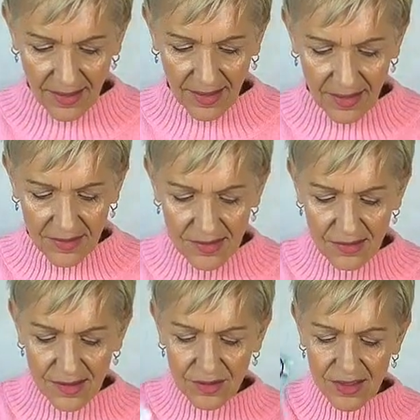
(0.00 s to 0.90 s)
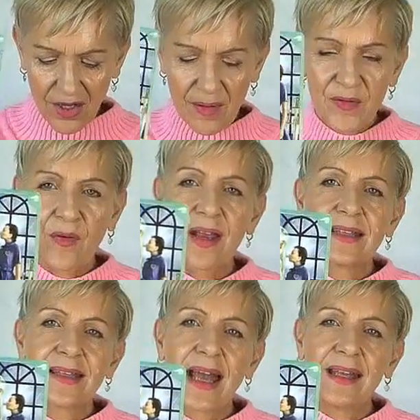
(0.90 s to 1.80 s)
And there's also a time of
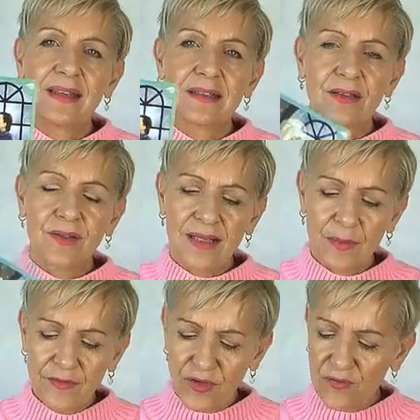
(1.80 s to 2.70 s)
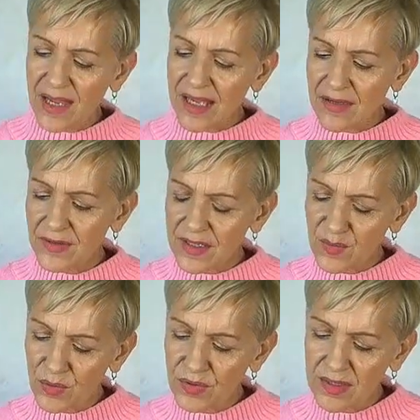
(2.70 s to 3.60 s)
great sadness. So some of you may have
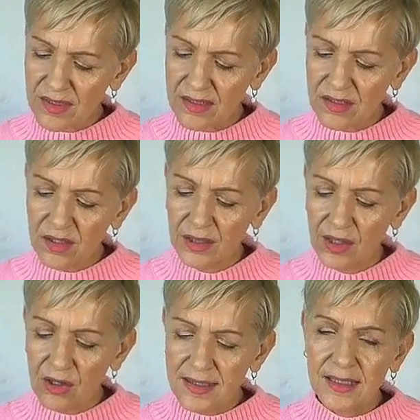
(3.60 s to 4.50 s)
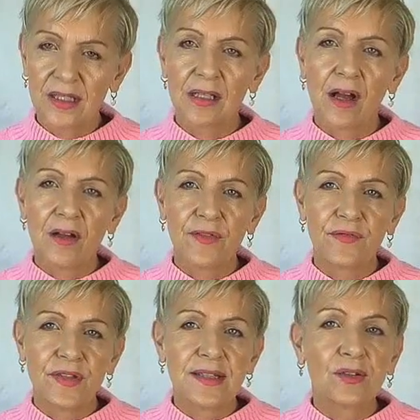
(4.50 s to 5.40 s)
experienced a certain loss in your life, a
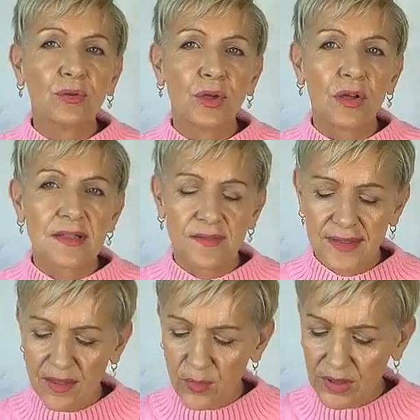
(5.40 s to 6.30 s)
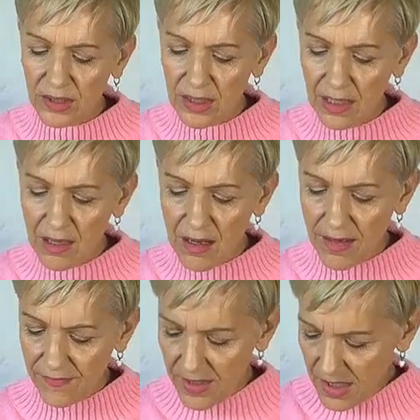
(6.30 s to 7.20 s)
physical loss of someone in your
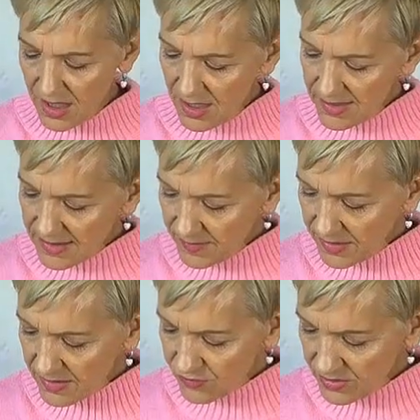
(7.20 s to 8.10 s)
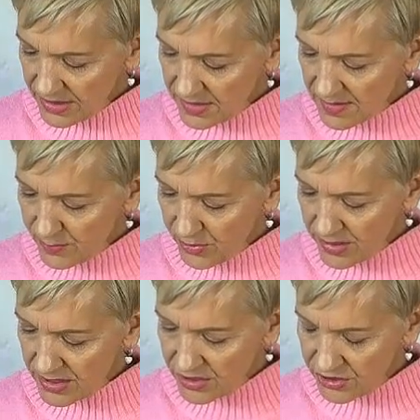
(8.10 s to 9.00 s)
life, something that's really
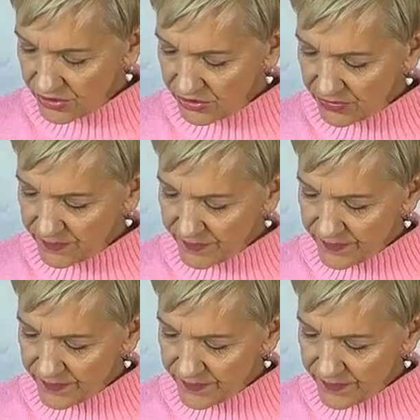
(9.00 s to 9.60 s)
disappointed you.